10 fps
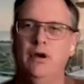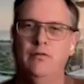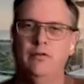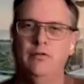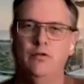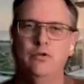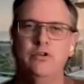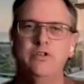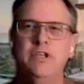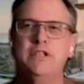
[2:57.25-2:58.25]
over
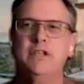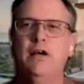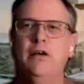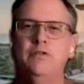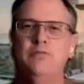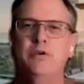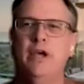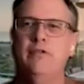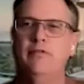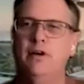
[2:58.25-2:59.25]
4 to 6 hours per
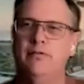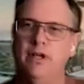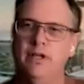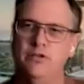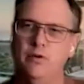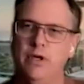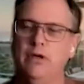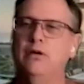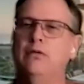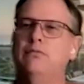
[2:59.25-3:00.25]
day, 5 days a week.